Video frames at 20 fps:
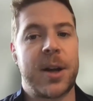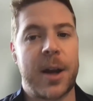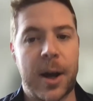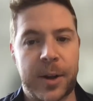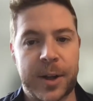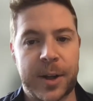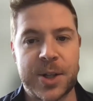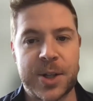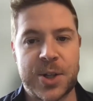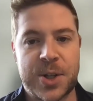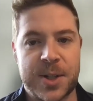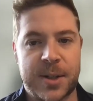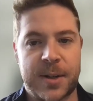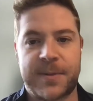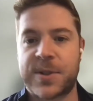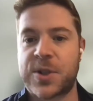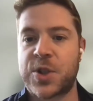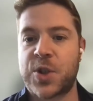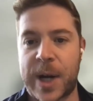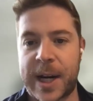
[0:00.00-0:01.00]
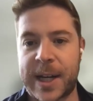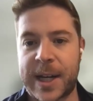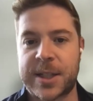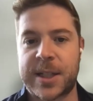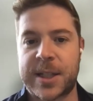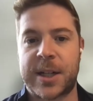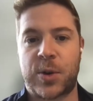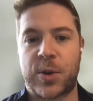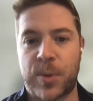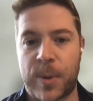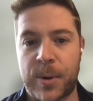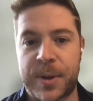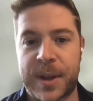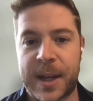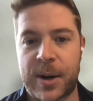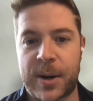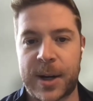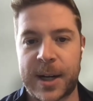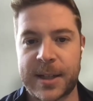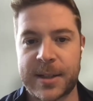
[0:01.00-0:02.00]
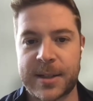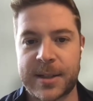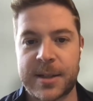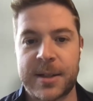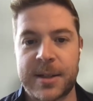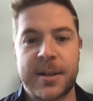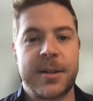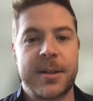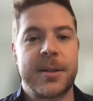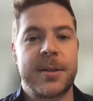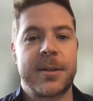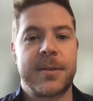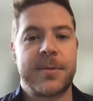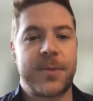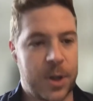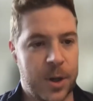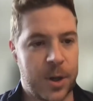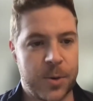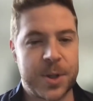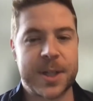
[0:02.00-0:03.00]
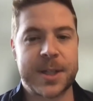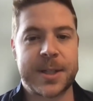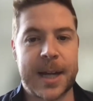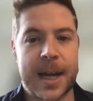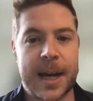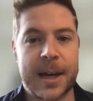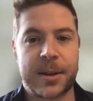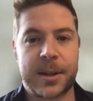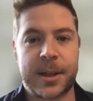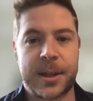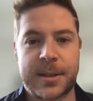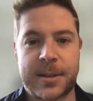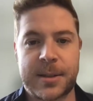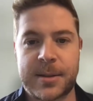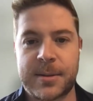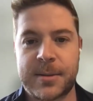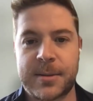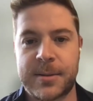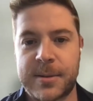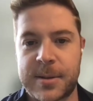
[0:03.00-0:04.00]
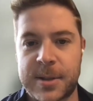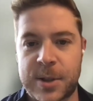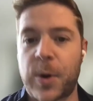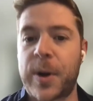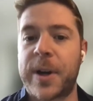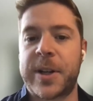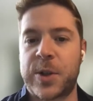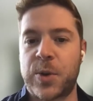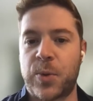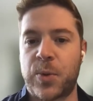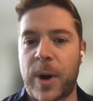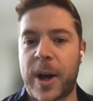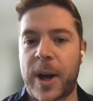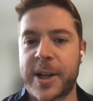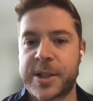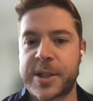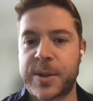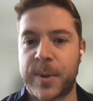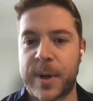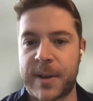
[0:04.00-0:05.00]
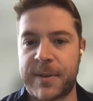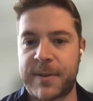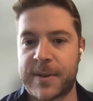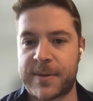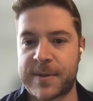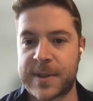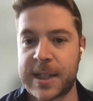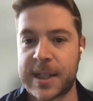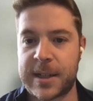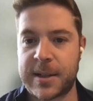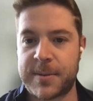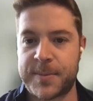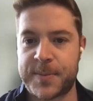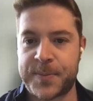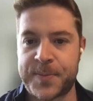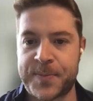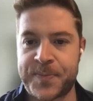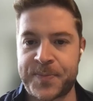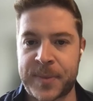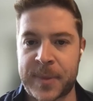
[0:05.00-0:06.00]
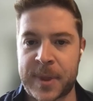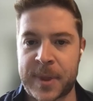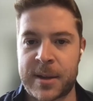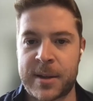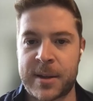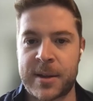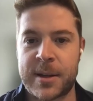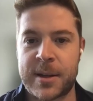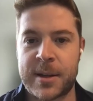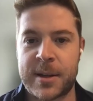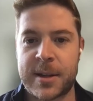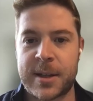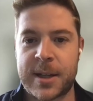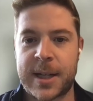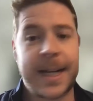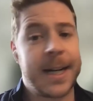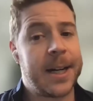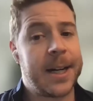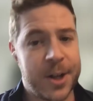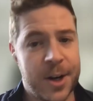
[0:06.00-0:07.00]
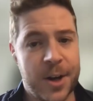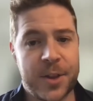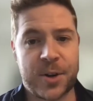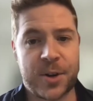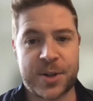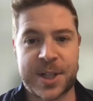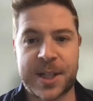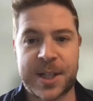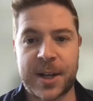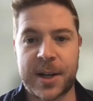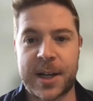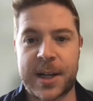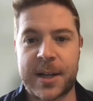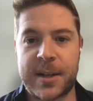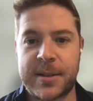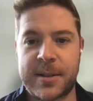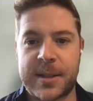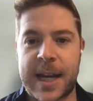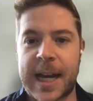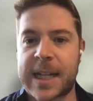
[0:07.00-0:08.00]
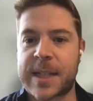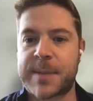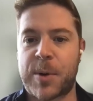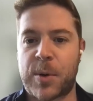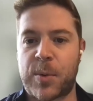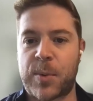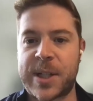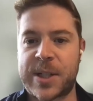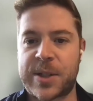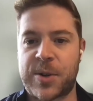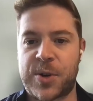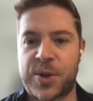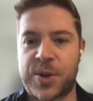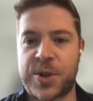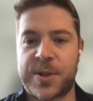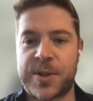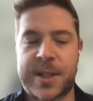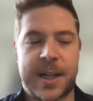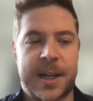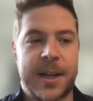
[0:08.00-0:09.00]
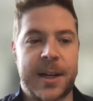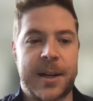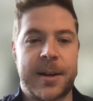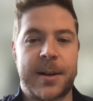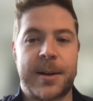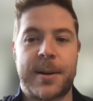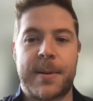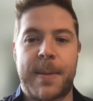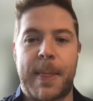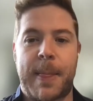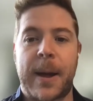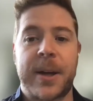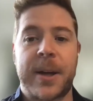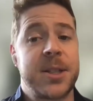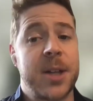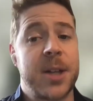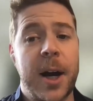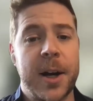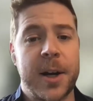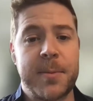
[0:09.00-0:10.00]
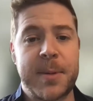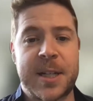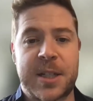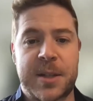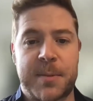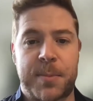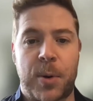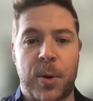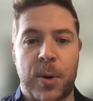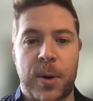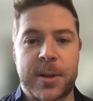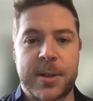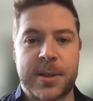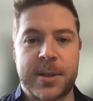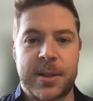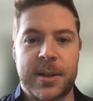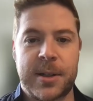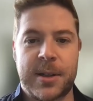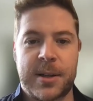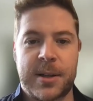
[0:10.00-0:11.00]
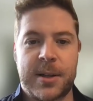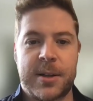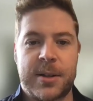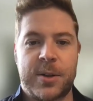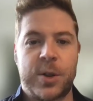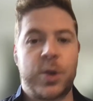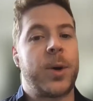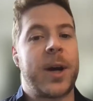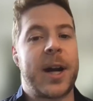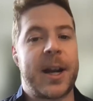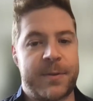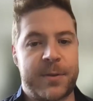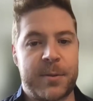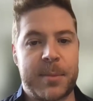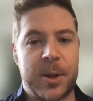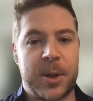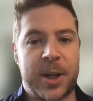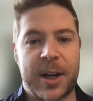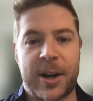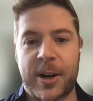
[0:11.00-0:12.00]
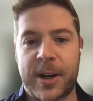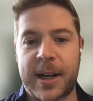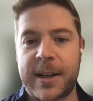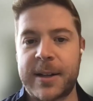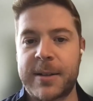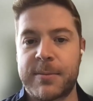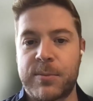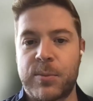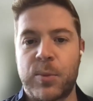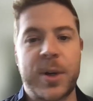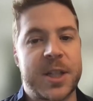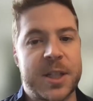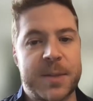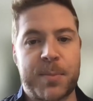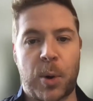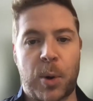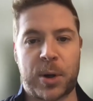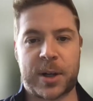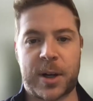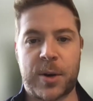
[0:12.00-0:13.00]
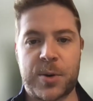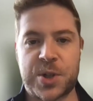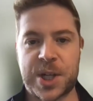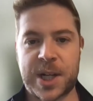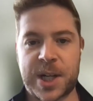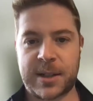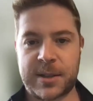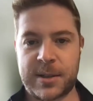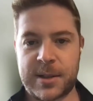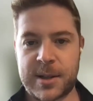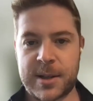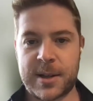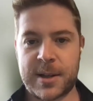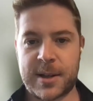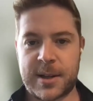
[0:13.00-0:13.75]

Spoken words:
and knowledge of strengths and growth areas for coaches and athletes, according to Ross 2015. In another study, expert researchers in autonomy support who had familiarity with sport coaching